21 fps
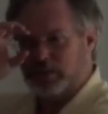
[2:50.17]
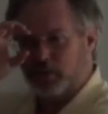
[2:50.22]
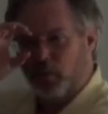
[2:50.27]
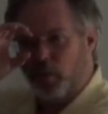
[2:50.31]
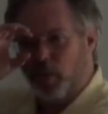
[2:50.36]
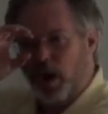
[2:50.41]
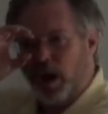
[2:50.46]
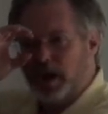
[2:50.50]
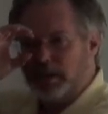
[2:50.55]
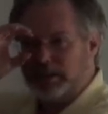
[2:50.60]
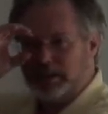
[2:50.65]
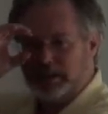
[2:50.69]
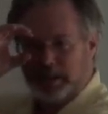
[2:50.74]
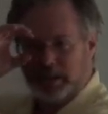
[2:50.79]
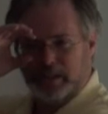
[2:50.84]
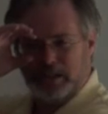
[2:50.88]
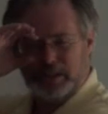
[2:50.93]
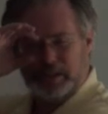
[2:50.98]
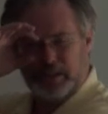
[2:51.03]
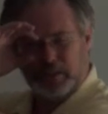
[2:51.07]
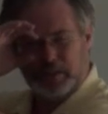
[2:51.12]
is
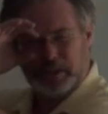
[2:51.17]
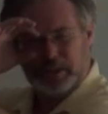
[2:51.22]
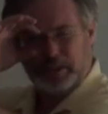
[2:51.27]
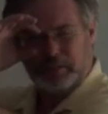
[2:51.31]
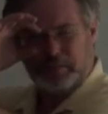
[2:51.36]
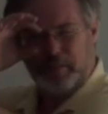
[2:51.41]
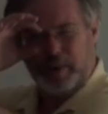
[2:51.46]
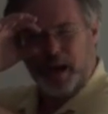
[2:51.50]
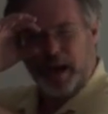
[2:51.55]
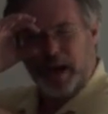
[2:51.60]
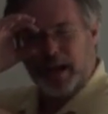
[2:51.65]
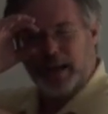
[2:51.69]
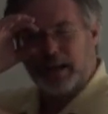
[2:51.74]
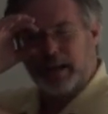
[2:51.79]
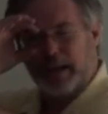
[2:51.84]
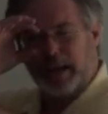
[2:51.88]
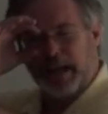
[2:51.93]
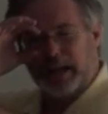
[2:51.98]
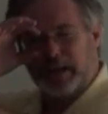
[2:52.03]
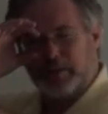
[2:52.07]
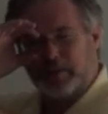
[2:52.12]
watching this through a
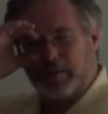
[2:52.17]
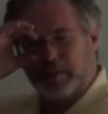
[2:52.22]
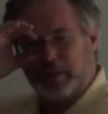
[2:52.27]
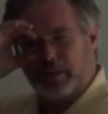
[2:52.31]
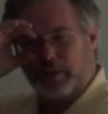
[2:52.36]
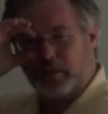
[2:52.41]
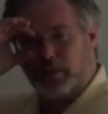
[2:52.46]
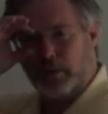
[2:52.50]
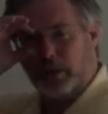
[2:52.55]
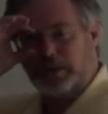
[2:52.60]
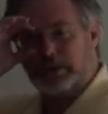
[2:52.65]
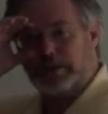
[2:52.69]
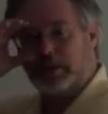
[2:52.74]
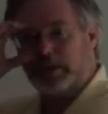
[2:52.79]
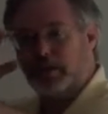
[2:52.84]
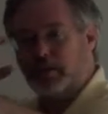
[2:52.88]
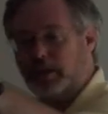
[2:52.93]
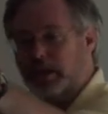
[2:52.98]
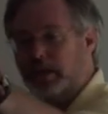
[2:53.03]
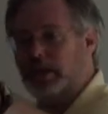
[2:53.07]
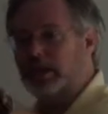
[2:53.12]
spyglass from across
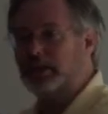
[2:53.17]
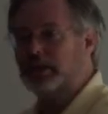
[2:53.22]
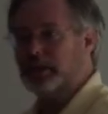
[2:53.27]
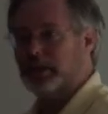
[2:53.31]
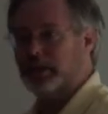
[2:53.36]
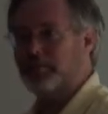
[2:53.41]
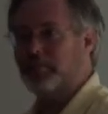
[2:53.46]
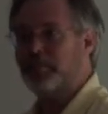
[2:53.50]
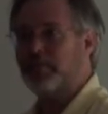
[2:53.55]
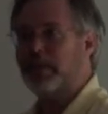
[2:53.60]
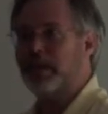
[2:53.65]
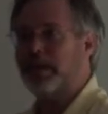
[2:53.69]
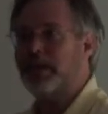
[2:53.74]
the Ogeechee,